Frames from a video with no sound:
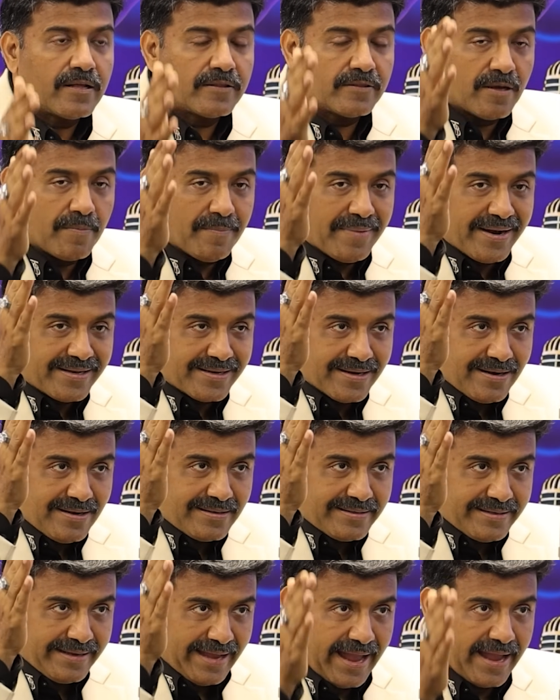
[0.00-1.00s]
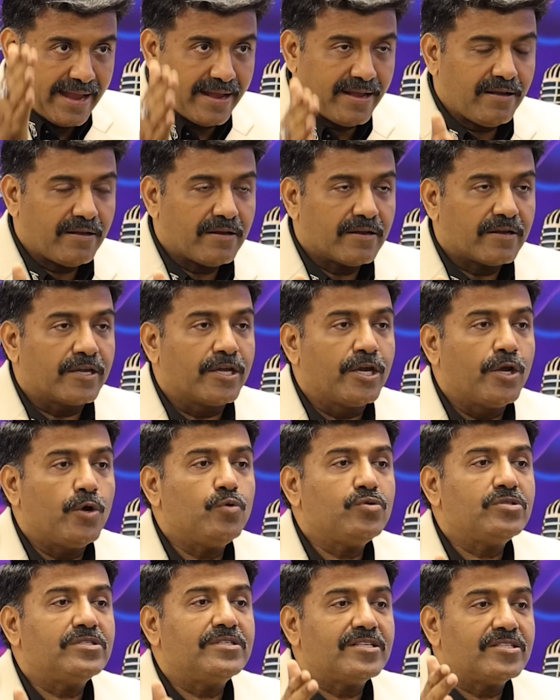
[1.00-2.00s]
the metal tank
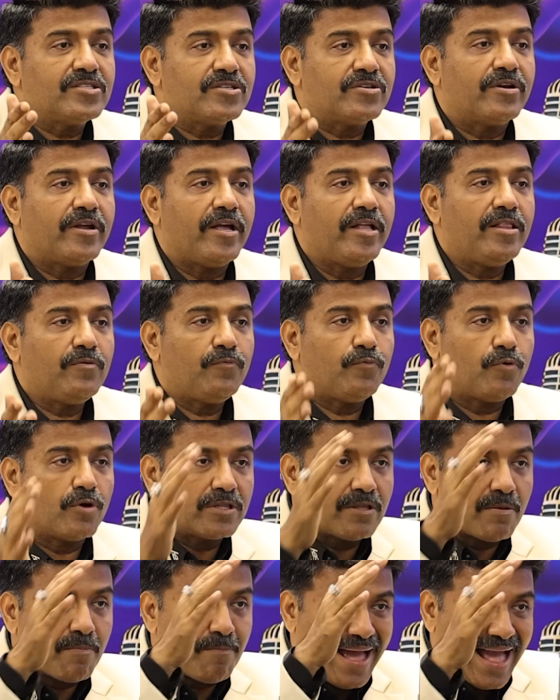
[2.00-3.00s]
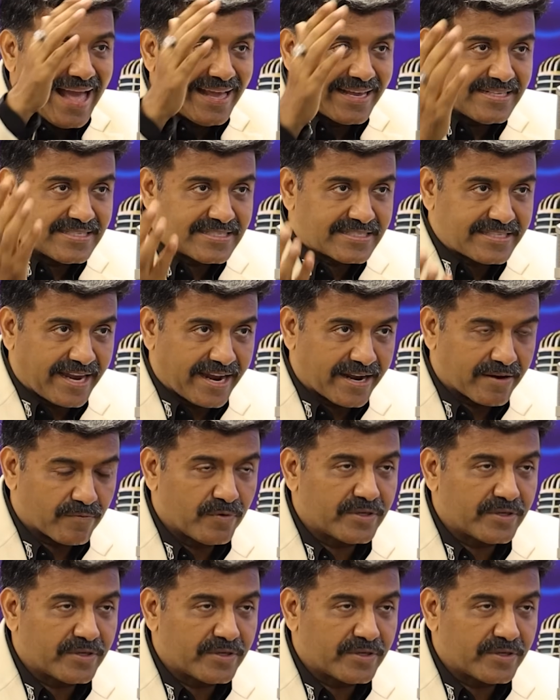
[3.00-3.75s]
gives the strength for the bag inside,